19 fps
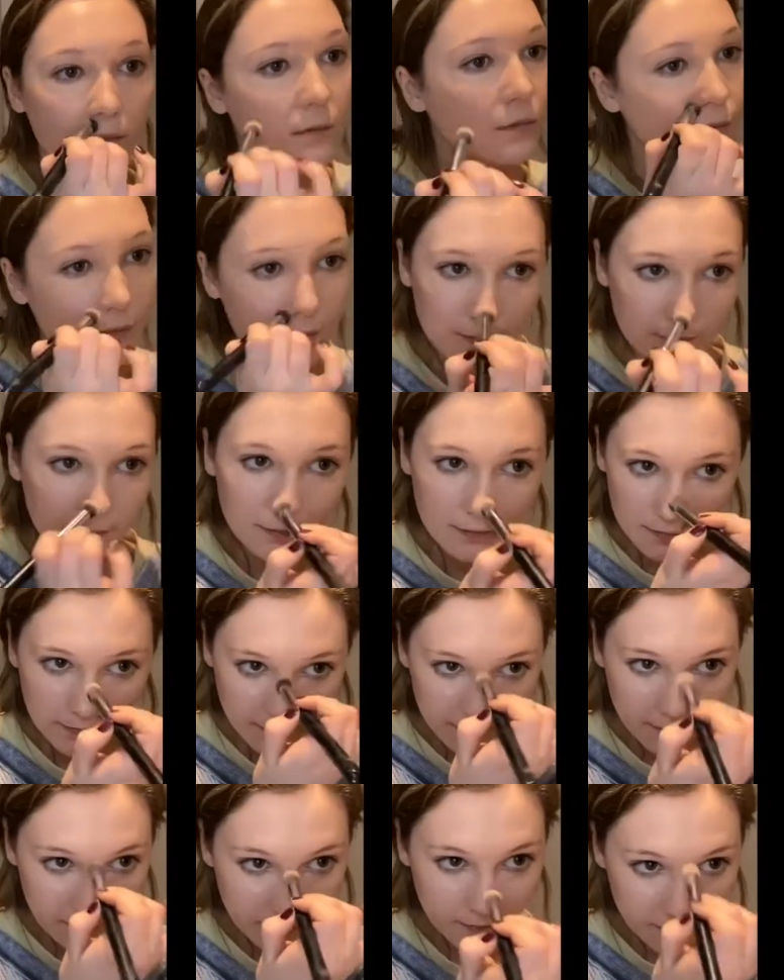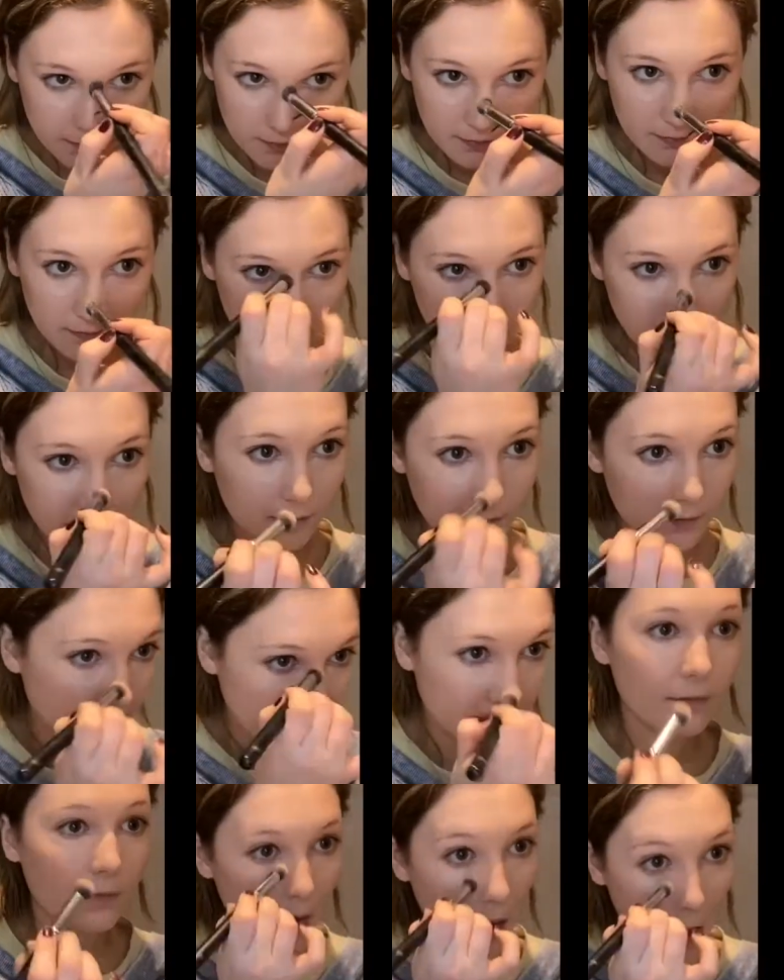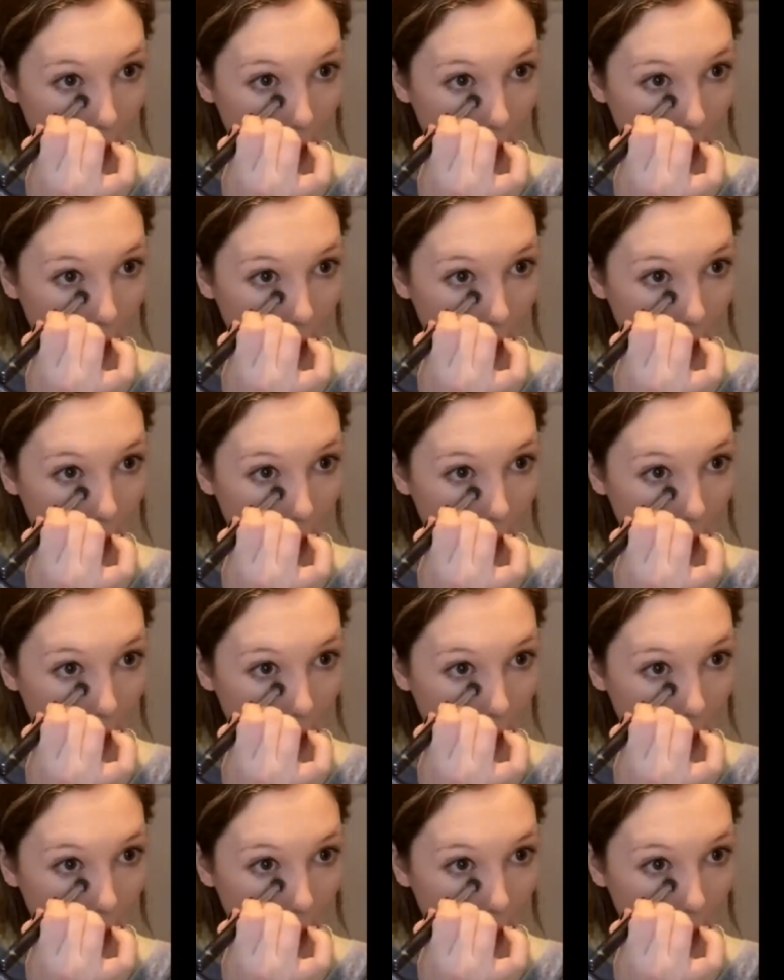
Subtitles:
that's just naturally there on my skin.